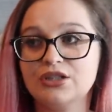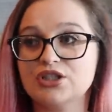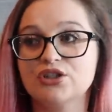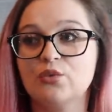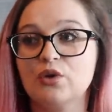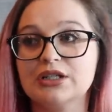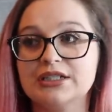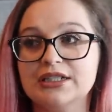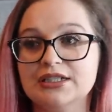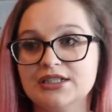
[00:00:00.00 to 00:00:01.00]
Don't know why I
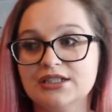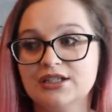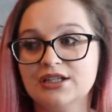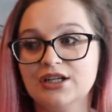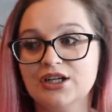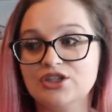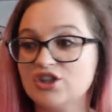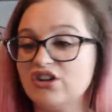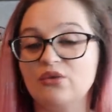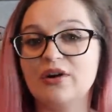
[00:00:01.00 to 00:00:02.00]
need it.
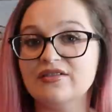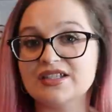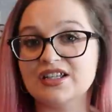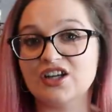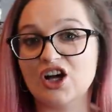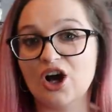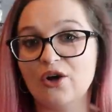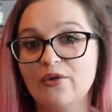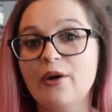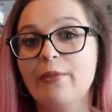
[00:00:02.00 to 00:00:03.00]
Don't know where it's going to
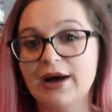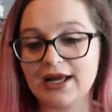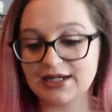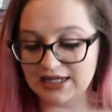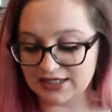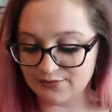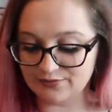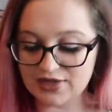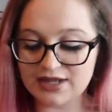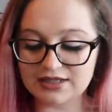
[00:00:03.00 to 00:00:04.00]
go, but I need it.
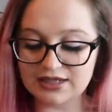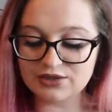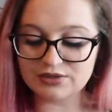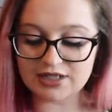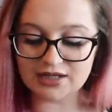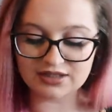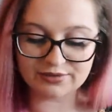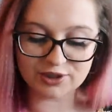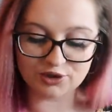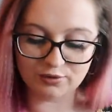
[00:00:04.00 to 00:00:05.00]
So this was down the
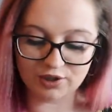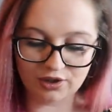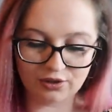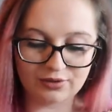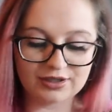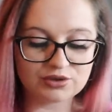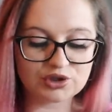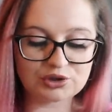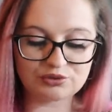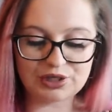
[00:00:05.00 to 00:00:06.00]
special buy aisle and it
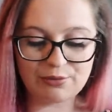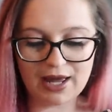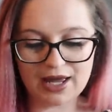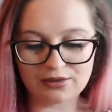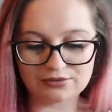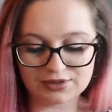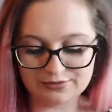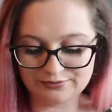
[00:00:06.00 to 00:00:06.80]
was £3